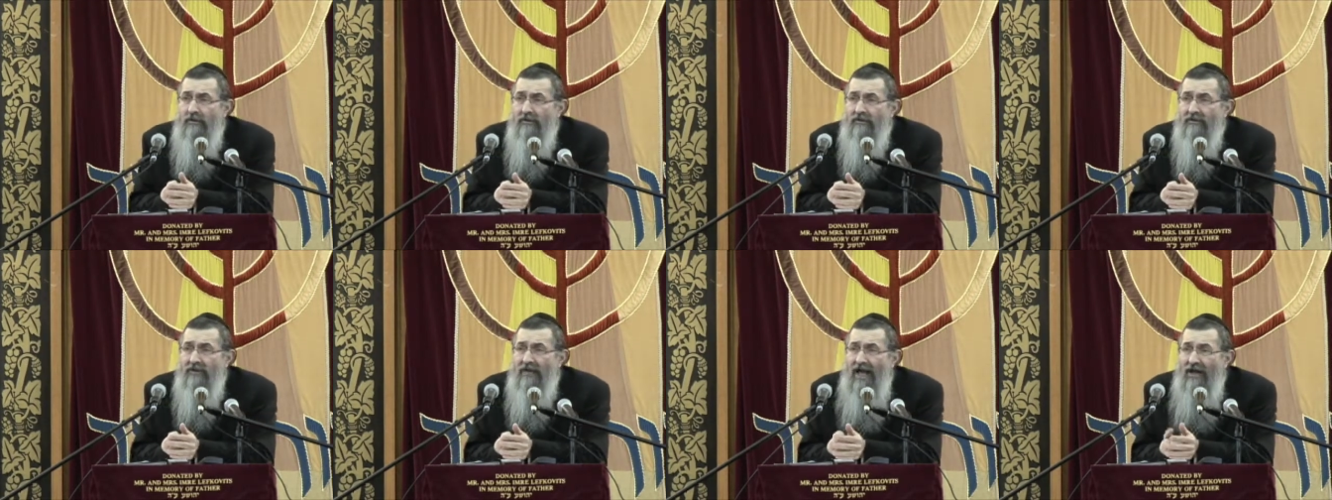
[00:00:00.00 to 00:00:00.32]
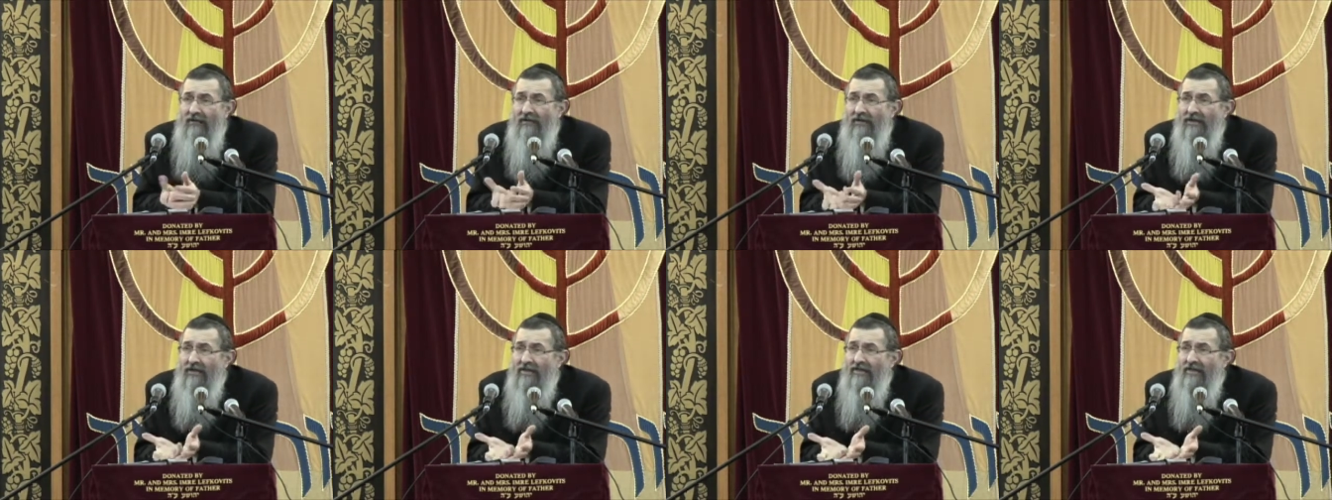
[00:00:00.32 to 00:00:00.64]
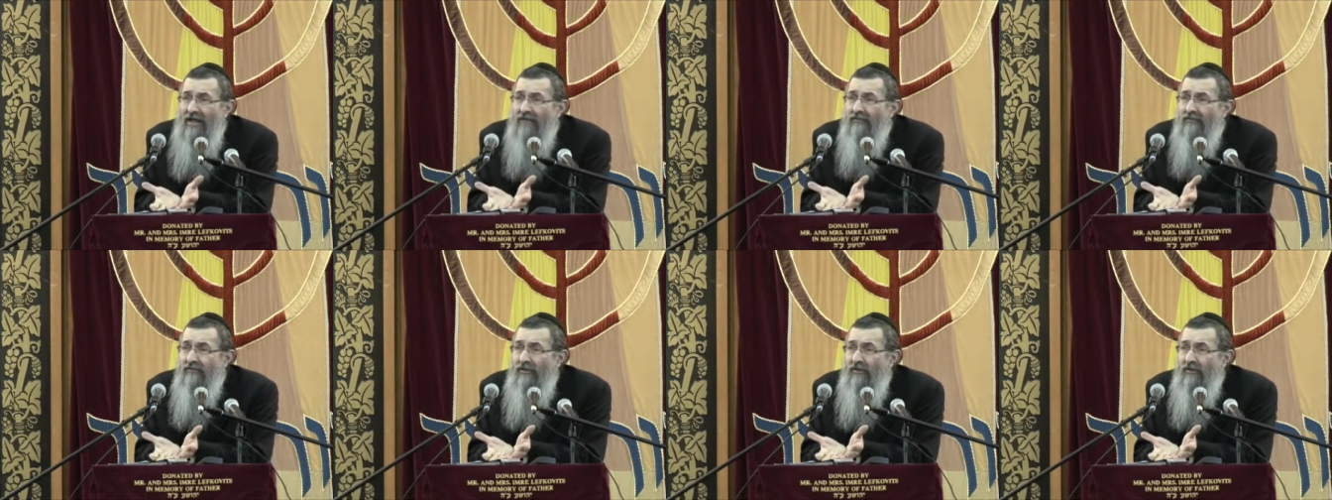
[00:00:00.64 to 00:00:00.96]
Then how can he
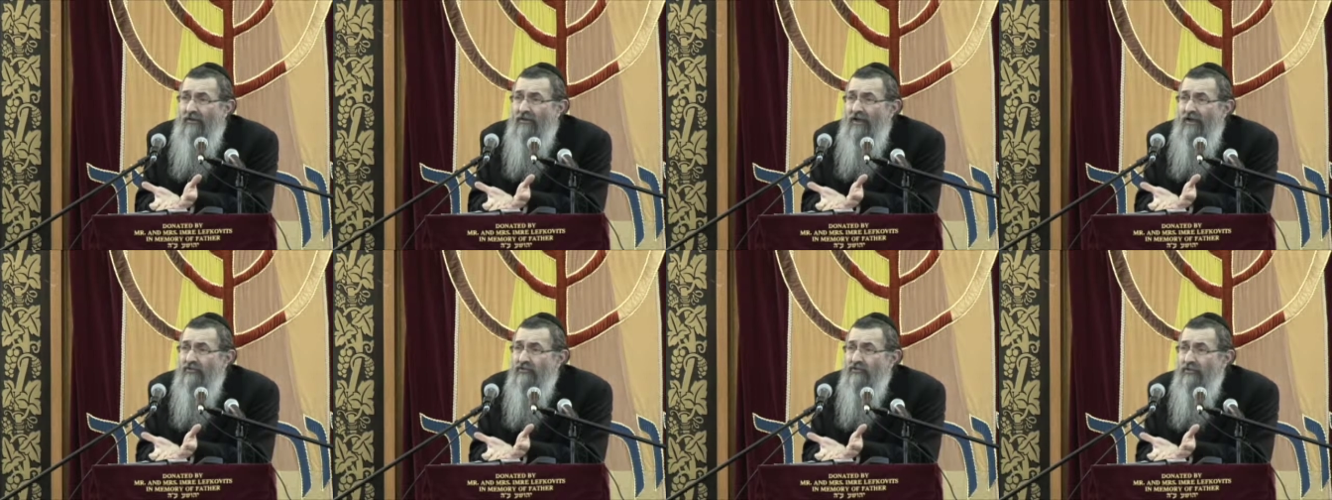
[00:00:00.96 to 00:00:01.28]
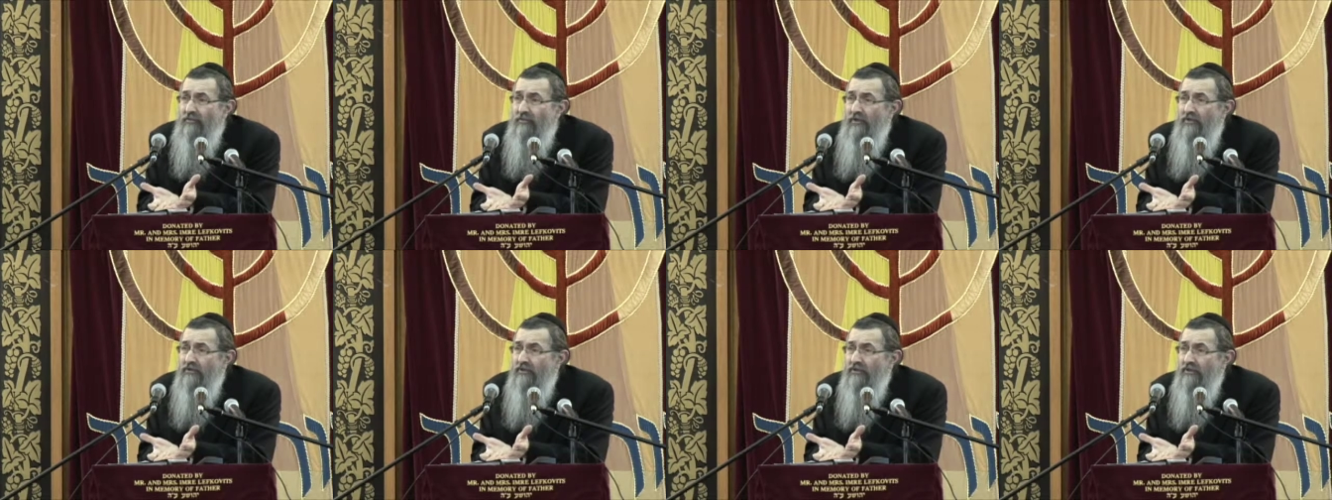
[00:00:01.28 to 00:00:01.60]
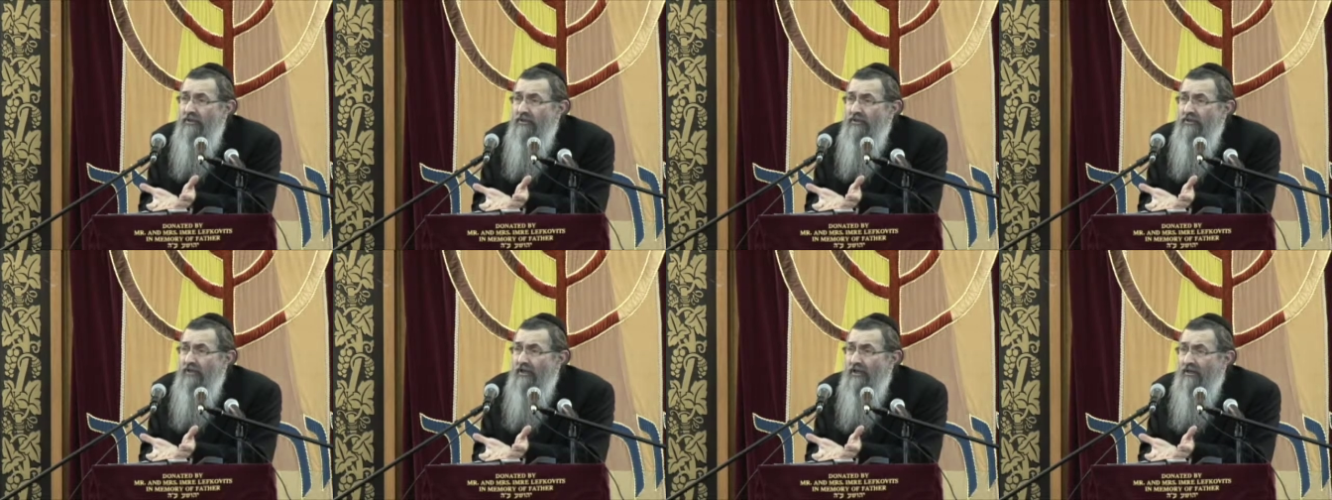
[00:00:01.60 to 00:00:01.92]
not say on Hashem
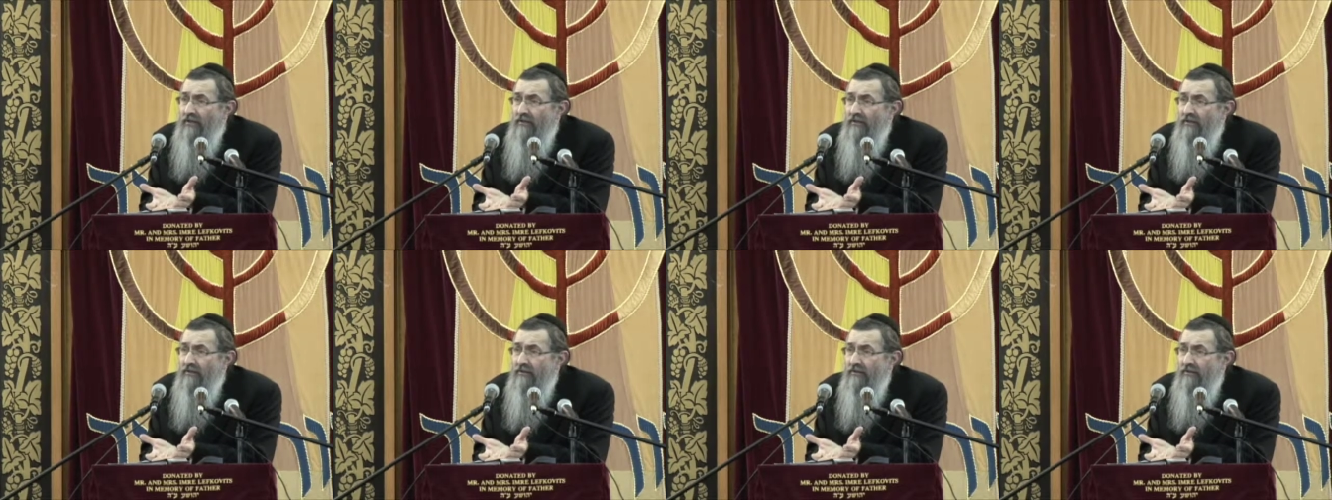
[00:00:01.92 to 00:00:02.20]
Oshiana?